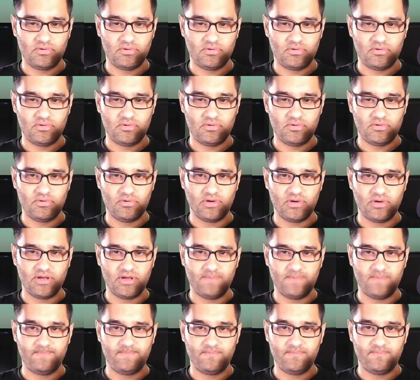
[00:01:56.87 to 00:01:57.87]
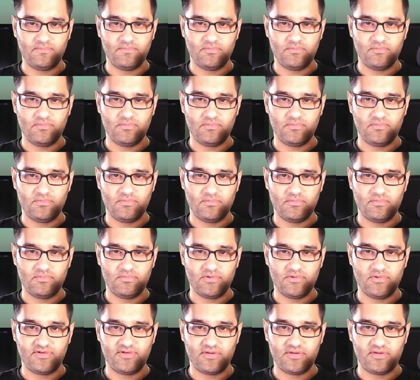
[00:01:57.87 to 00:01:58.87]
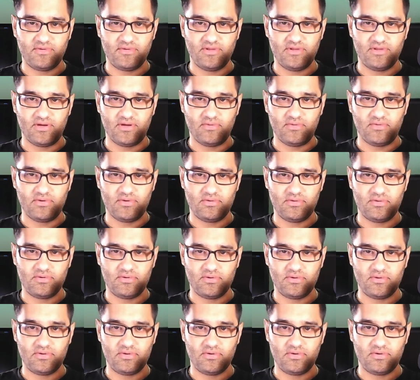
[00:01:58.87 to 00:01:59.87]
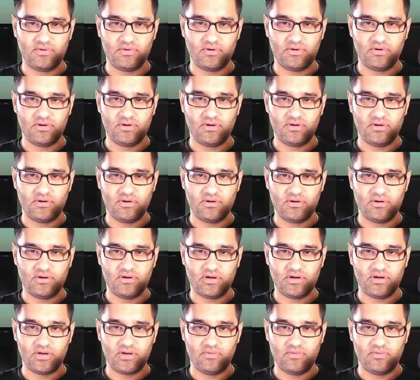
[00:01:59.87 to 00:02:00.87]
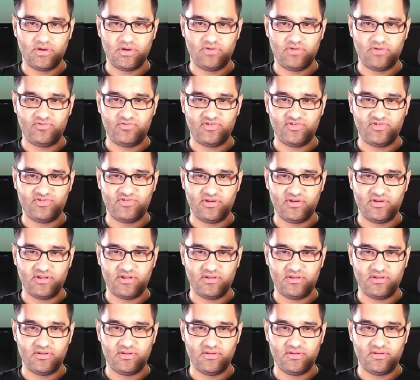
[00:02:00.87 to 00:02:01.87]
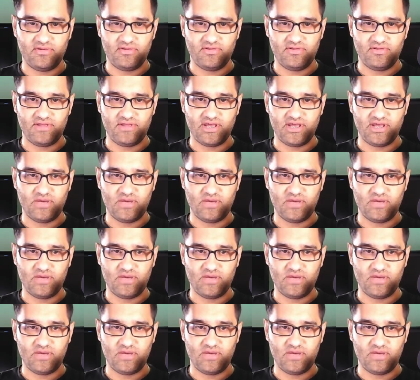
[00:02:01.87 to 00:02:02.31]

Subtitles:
Okay, let's get rid of that one. And we're interested in, there we